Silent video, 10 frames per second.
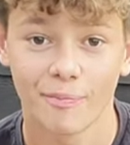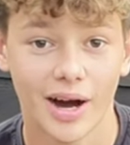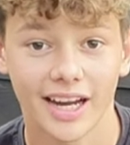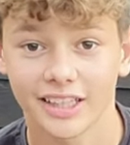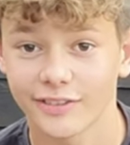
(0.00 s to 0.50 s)

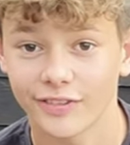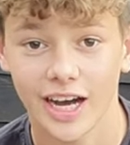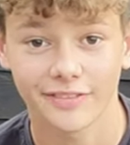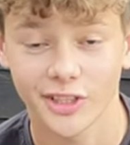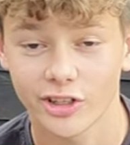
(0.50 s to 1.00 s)

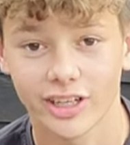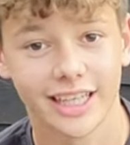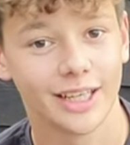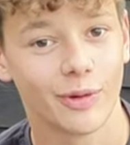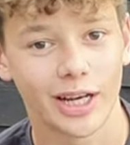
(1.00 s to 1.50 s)
-5 degree
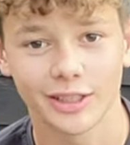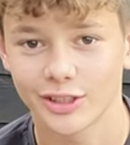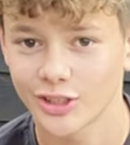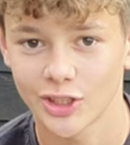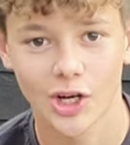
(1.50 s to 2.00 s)
heat when
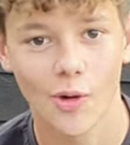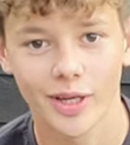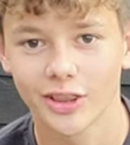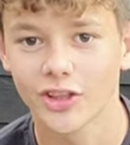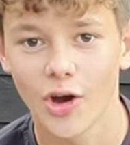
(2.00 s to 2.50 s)
it's
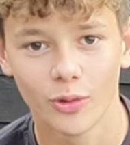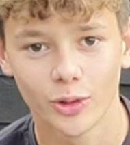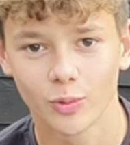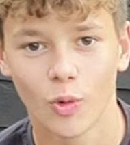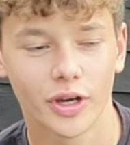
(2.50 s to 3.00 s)
snowing
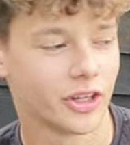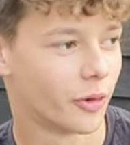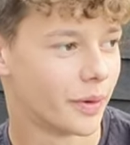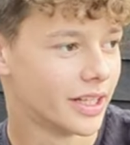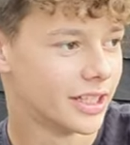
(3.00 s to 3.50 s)
loads, walking
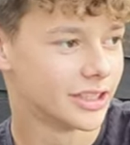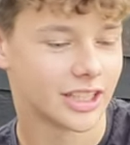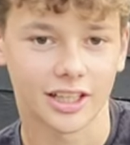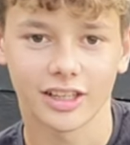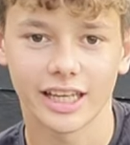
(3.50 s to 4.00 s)
up
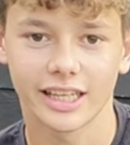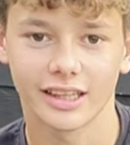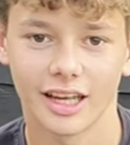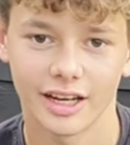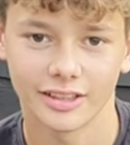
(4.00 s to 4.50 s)
to a
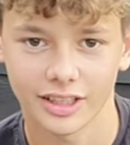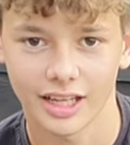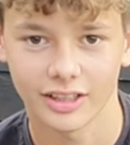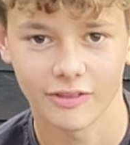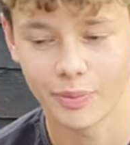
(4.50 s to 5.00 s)
lake that
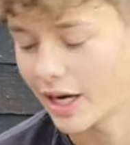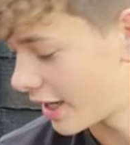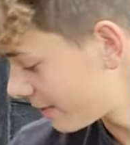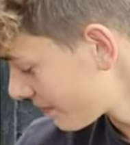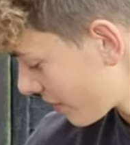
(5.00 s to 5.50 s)
I live by.